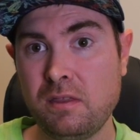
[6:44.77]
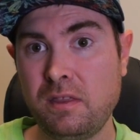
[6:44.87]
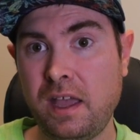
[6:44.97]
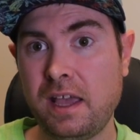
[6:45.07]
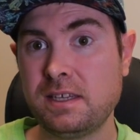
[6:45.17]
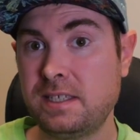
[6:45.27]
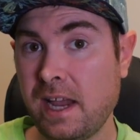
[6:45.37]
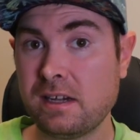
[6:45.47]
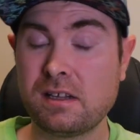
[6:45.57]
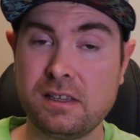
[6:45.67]
then
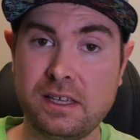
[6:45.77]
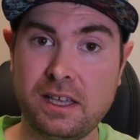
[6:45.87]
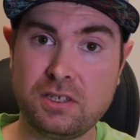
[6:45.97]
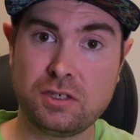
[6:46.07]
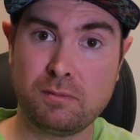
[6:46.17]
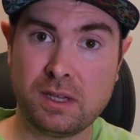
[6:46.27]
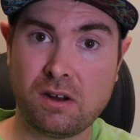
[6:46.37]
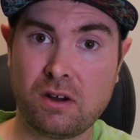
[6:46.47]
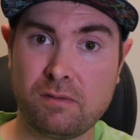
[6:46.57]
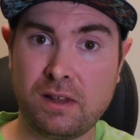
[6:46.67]
technically it should be an
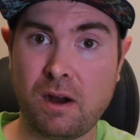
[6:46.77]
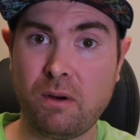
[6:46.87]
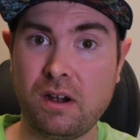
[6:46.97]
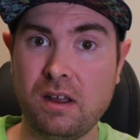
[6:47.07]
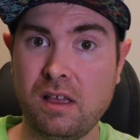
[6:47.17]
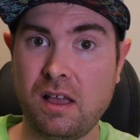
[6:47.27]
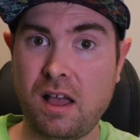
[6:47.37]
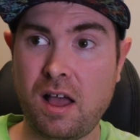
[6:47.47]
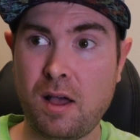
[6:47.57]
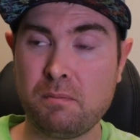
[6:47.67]
autoflower
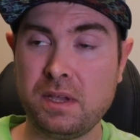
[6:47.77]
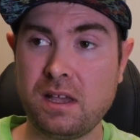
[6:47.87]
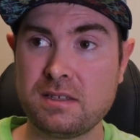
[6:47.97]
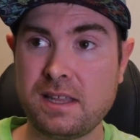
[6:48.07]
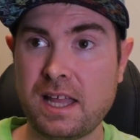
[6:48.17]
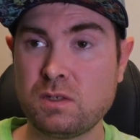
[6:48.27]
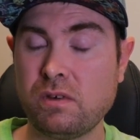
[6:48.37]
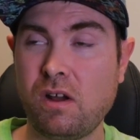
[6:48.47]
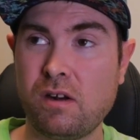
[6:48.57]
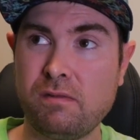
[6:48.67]
um, because that's
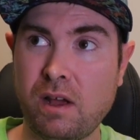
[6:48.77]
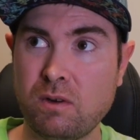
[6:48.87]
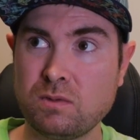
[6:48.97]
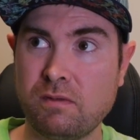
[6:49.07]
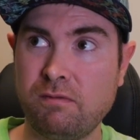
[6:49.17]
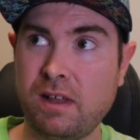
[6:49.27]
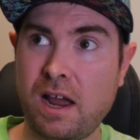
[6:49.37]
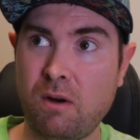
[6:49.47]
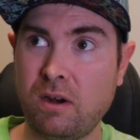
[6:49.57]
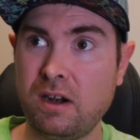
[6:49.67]
when autoflowers would
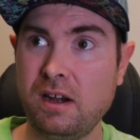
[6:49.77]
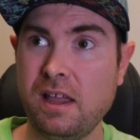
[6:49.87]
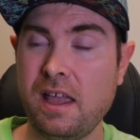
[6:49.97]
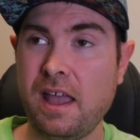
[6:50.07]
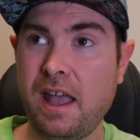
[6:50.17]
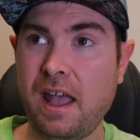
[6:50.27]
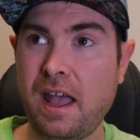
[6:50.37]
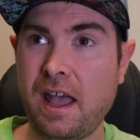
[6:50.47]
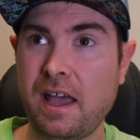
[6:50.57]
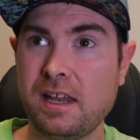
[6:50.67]
flower and
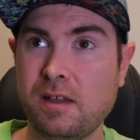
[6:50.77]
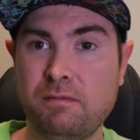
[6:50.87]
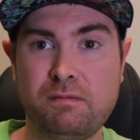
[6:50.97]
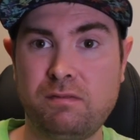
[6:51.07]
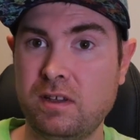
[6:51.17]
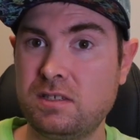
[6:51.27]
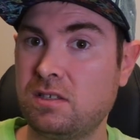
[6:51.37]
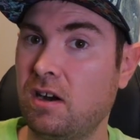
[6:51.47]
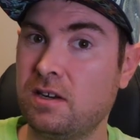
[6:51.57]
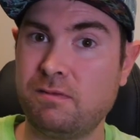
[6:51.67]
if it
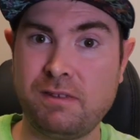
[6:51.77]
starts